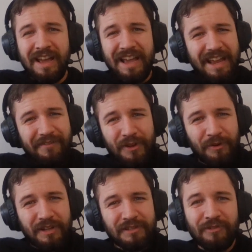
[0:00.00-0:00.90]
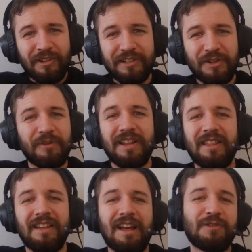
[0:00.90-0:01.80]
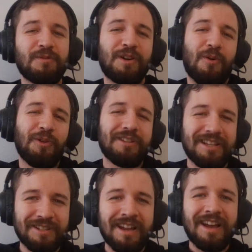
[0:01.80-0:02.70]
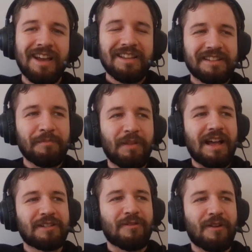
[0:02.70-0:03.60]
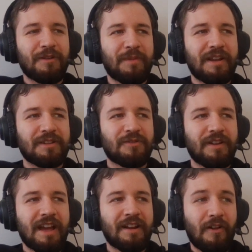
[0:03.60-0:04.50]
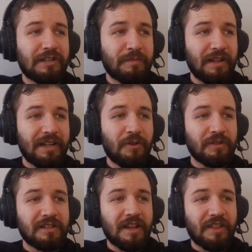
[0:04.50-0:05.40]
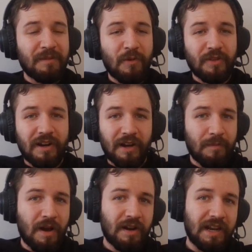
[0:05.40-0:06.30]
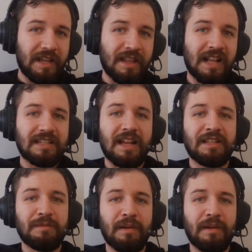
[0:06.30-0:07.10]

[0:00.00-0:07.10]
even though it doesn't really do anything. That's what gold has symbolized throughout human history. And ultimately, gold is nothing more than a commodity in that sense.